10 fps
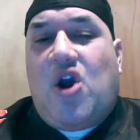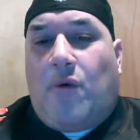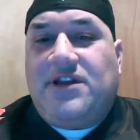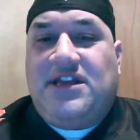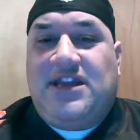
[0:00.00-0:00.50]

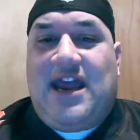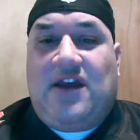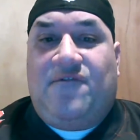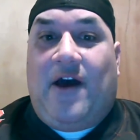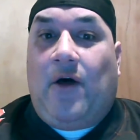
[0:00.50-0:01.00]
going to the
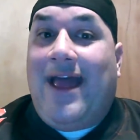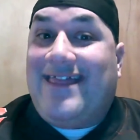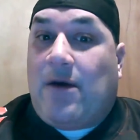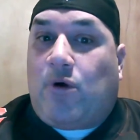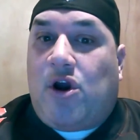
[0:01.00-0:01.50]
NFL
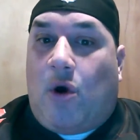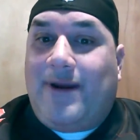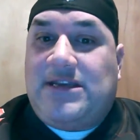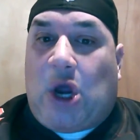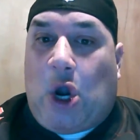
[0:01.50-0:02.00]
that were
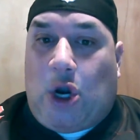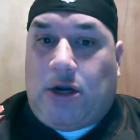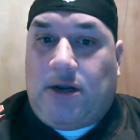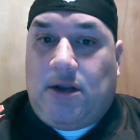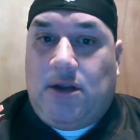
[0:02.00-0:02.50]
going to
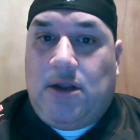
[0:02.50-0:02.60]
hurt.